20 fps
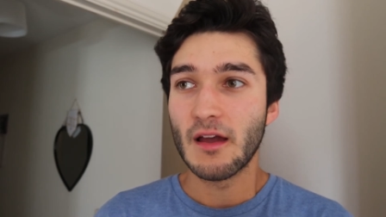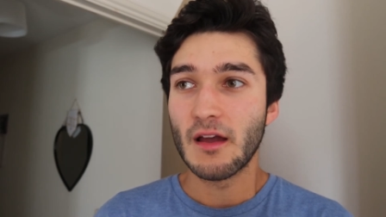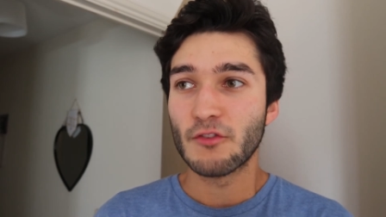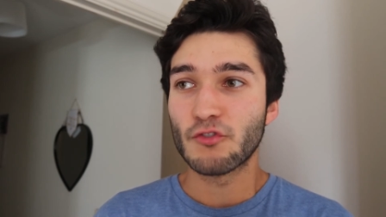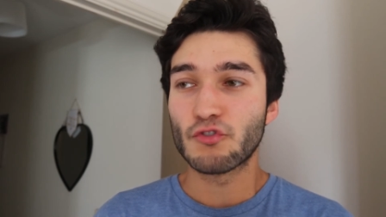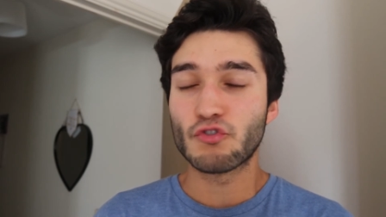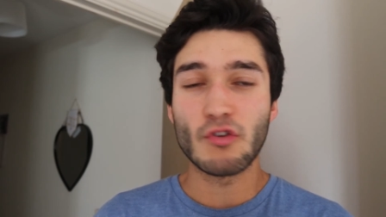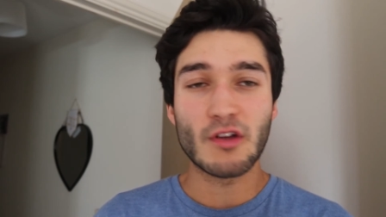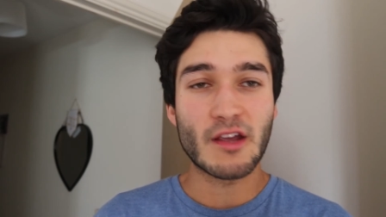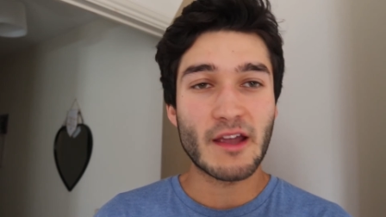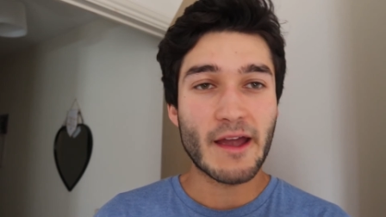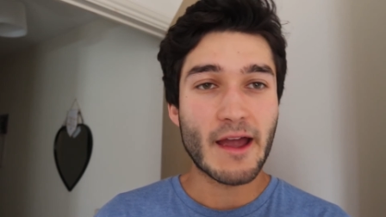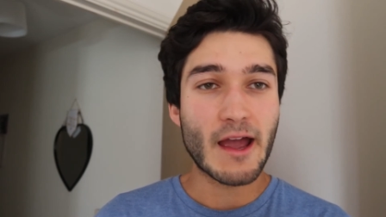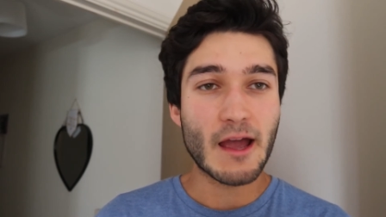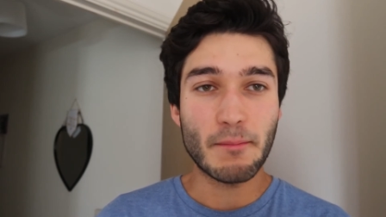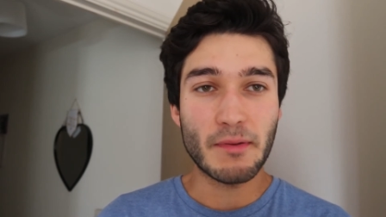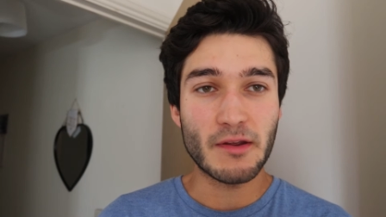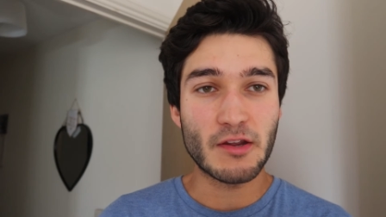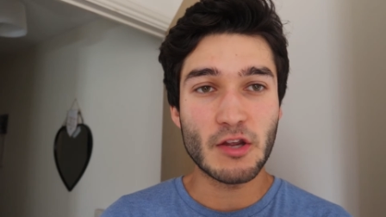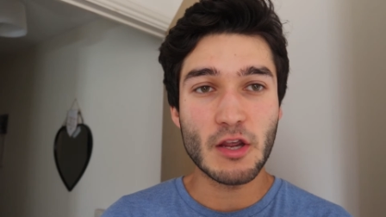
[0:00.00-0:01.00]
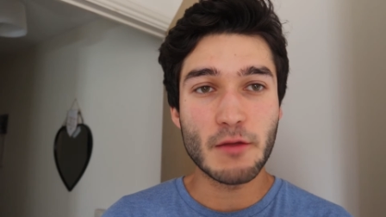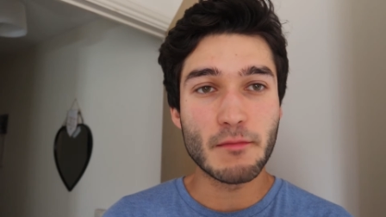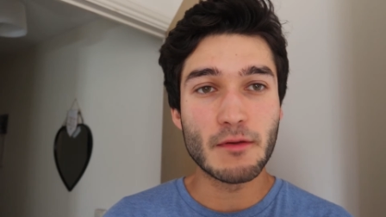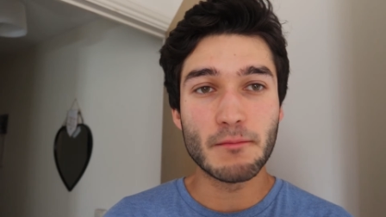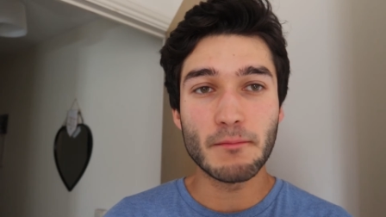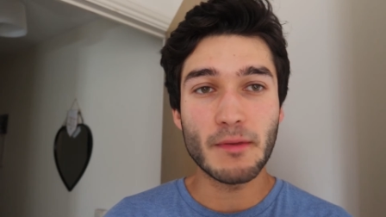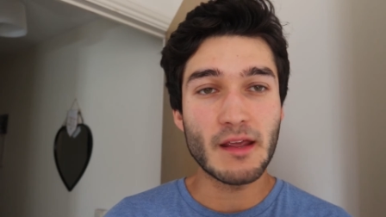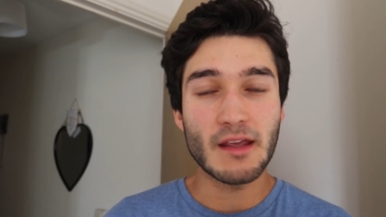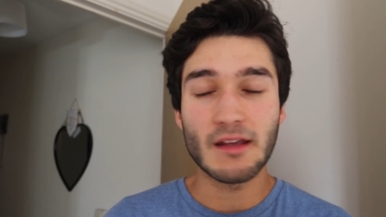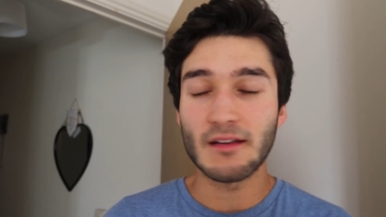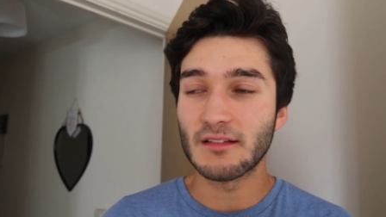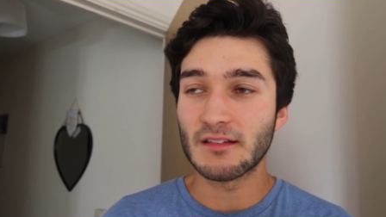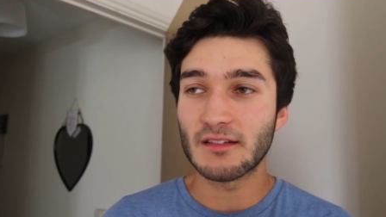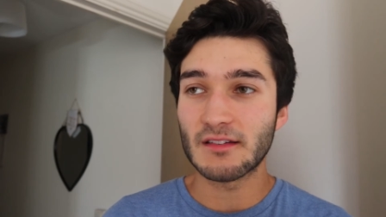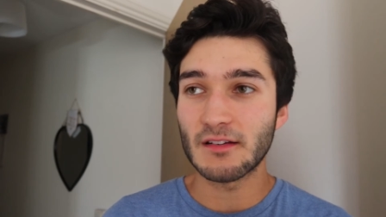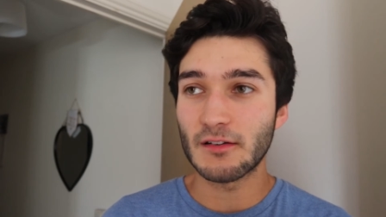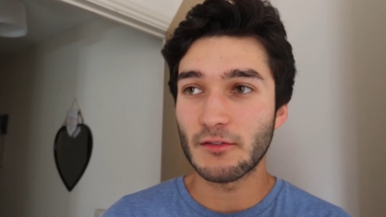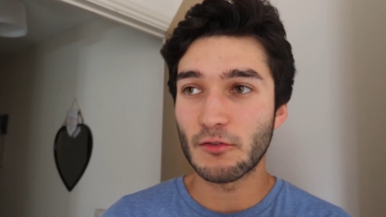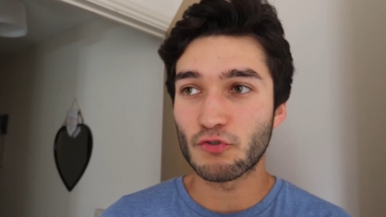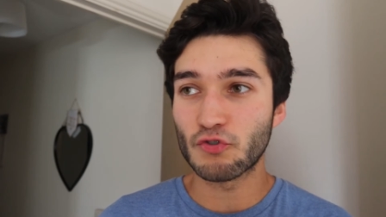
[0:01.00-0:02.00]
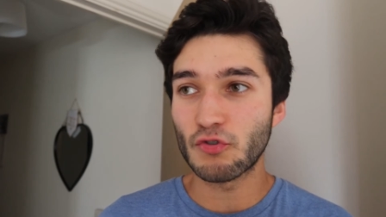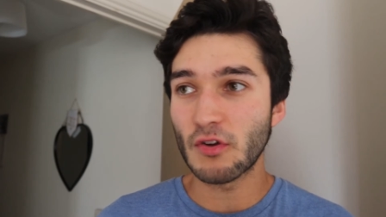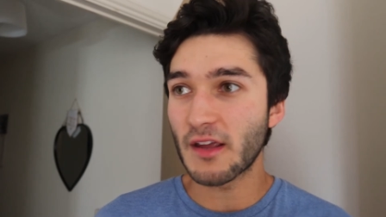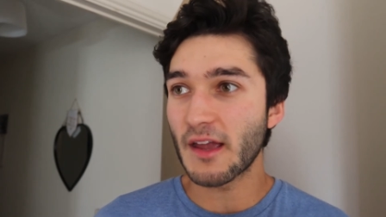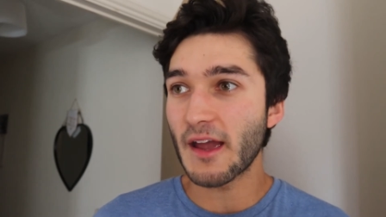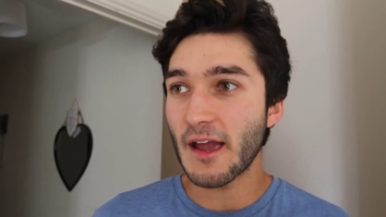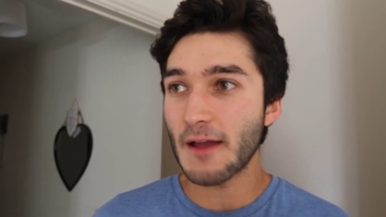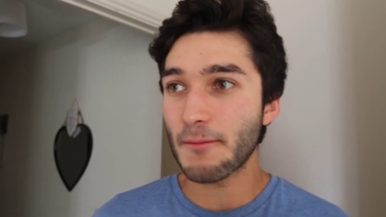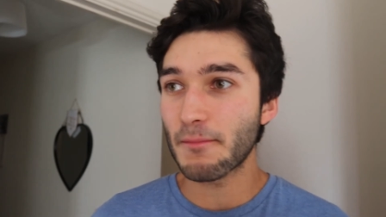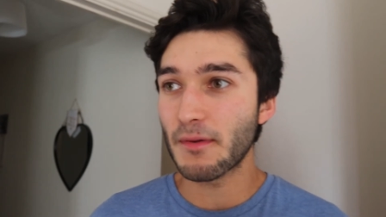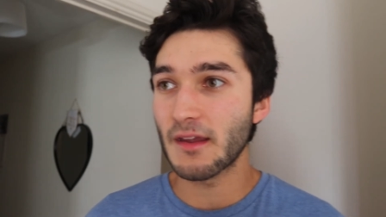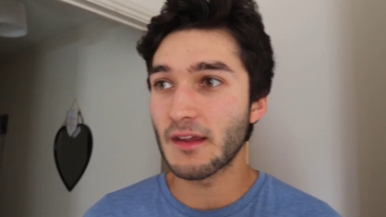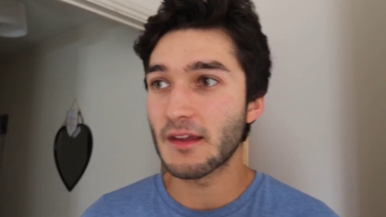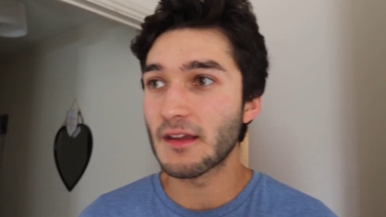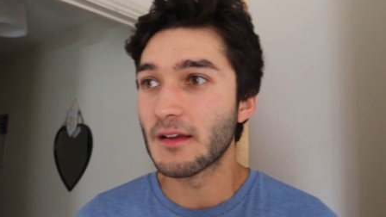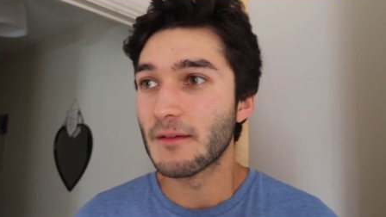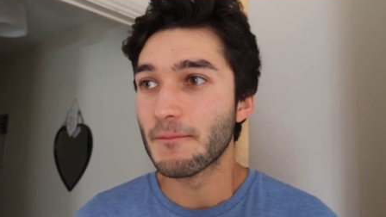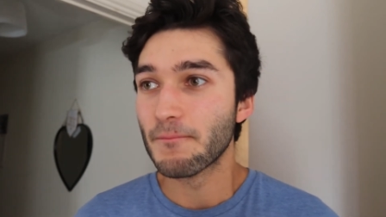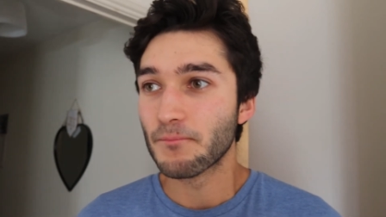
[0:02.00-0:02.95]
trigger happy human beings that are trigger happy,